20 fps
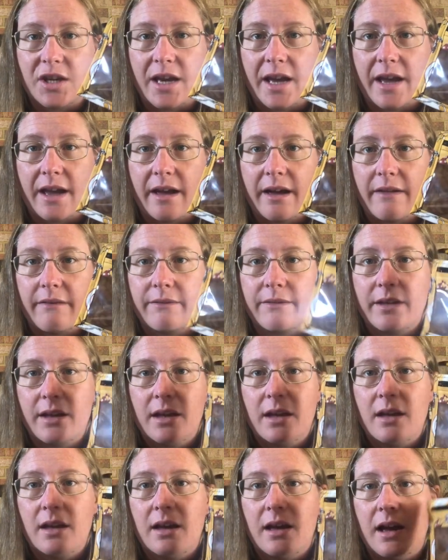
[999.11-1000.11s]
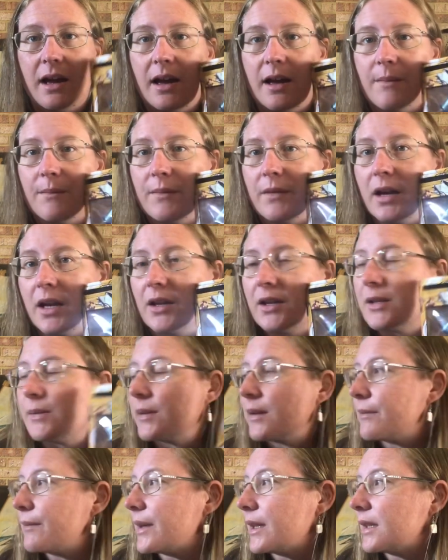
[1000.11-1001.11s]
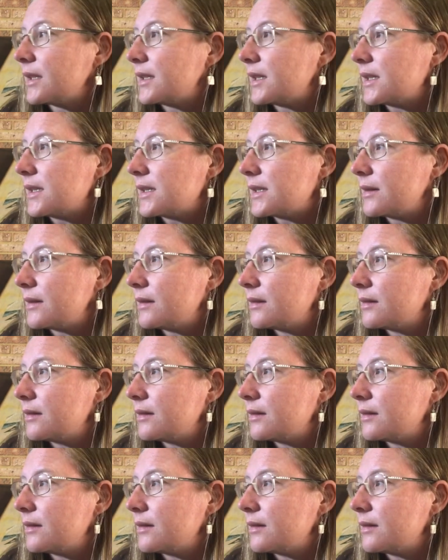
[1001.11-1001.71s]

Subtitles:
have. I use one of Melody's